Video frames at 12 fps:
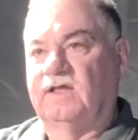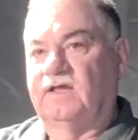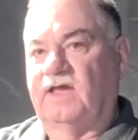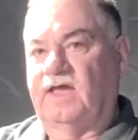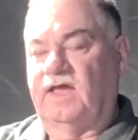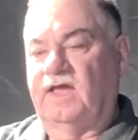
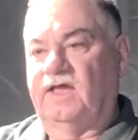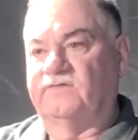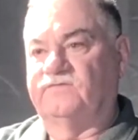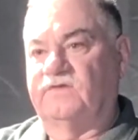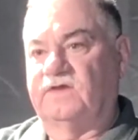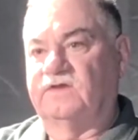
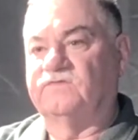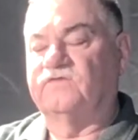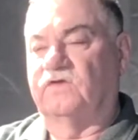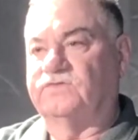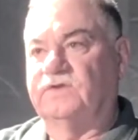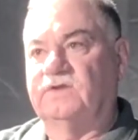as a
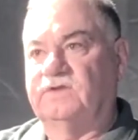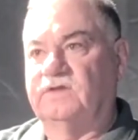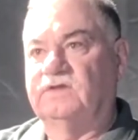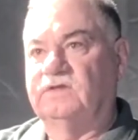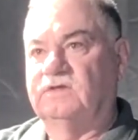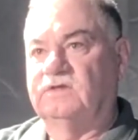consultant
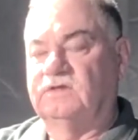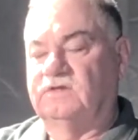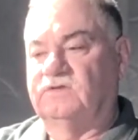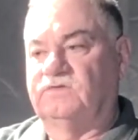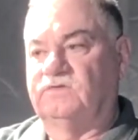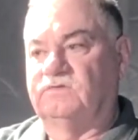
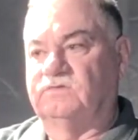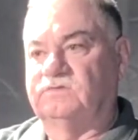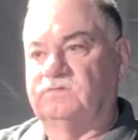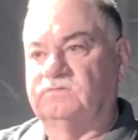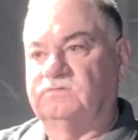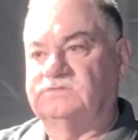
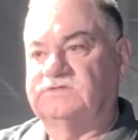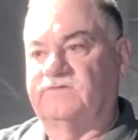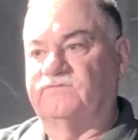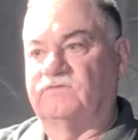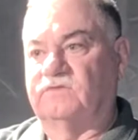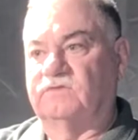to
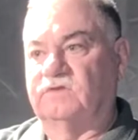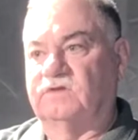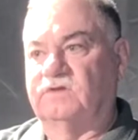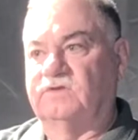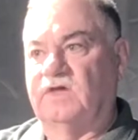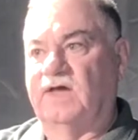several
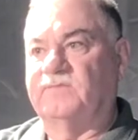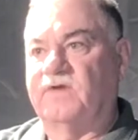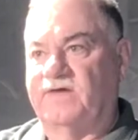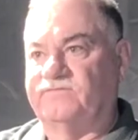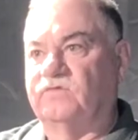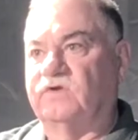
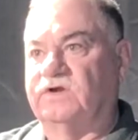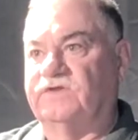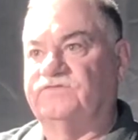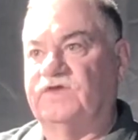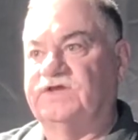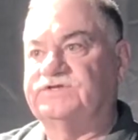nonprofit
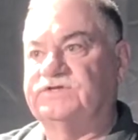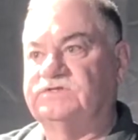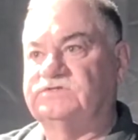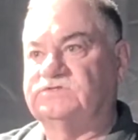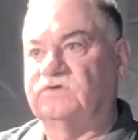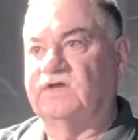
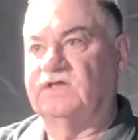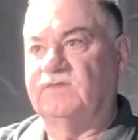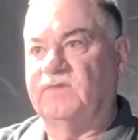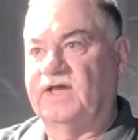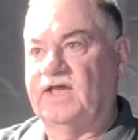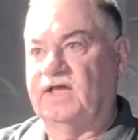organizations, so I keep
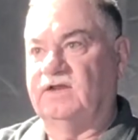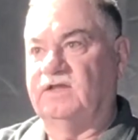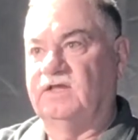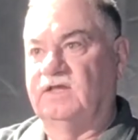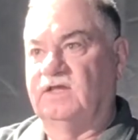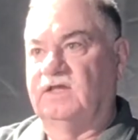my hand
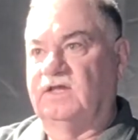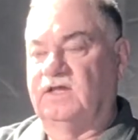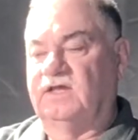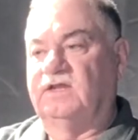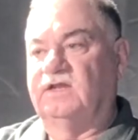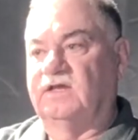
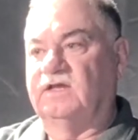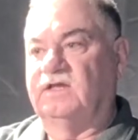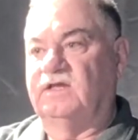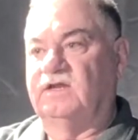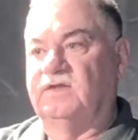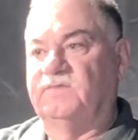
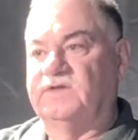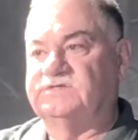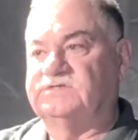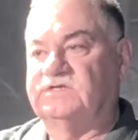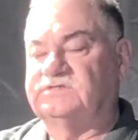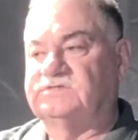in the
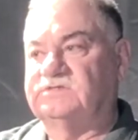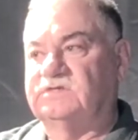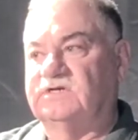business,